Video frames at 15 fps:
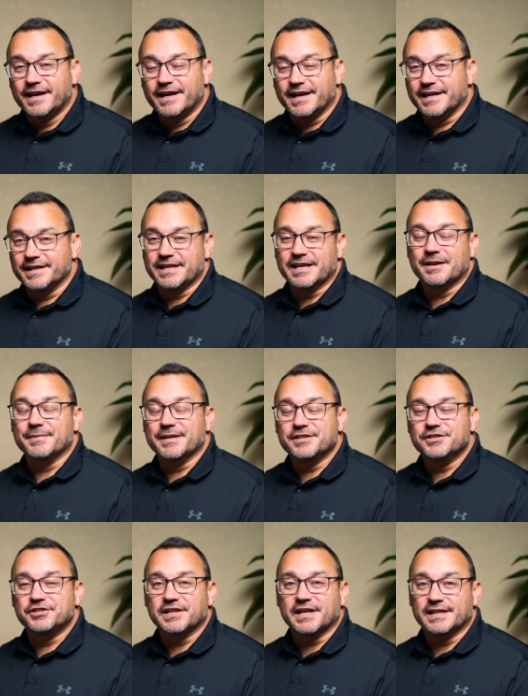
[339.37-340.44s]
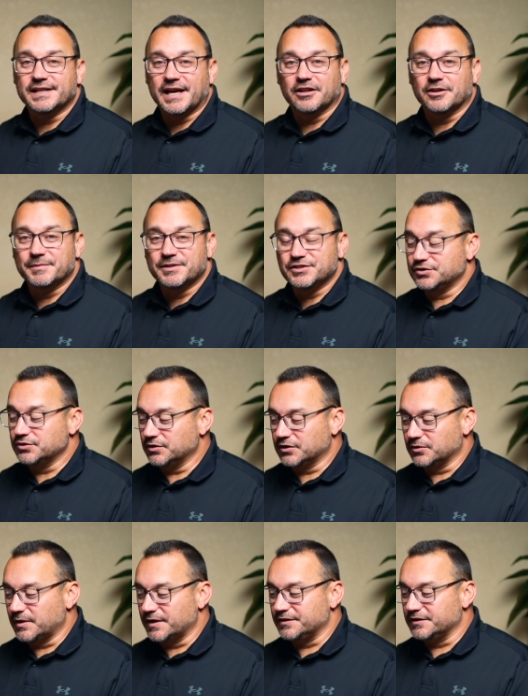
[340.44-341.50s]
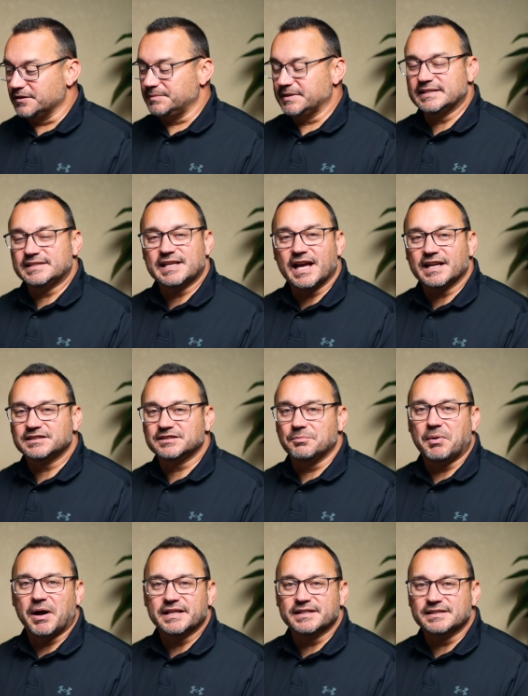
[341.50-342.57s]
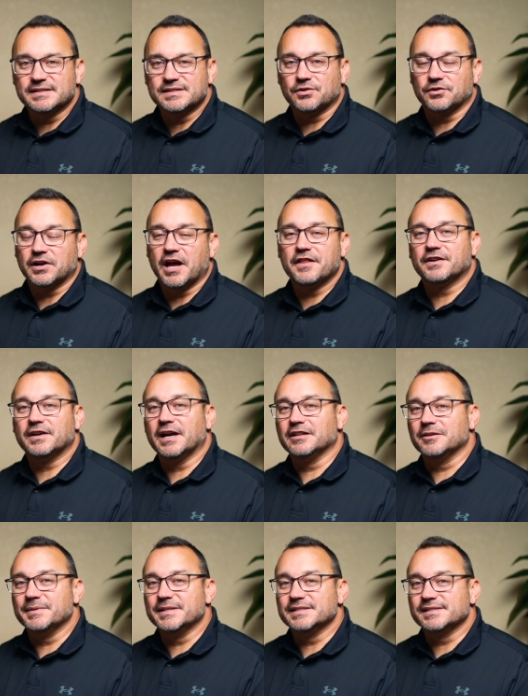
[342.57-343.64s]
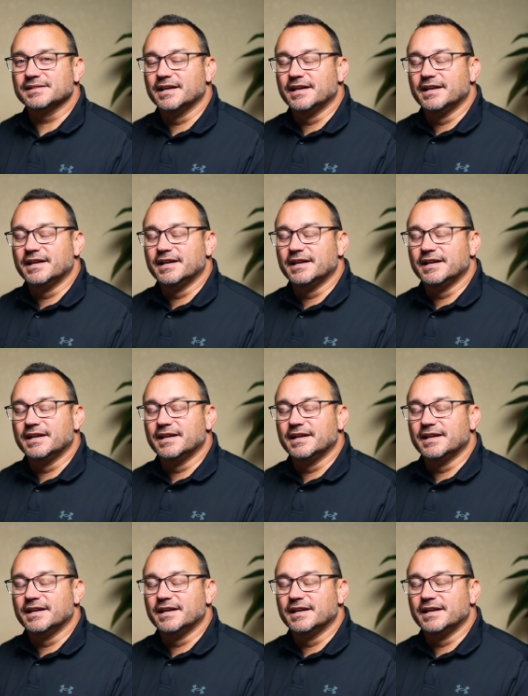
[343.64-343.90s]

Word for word: an image in Elementor, whether it be text, buttons, or other elements.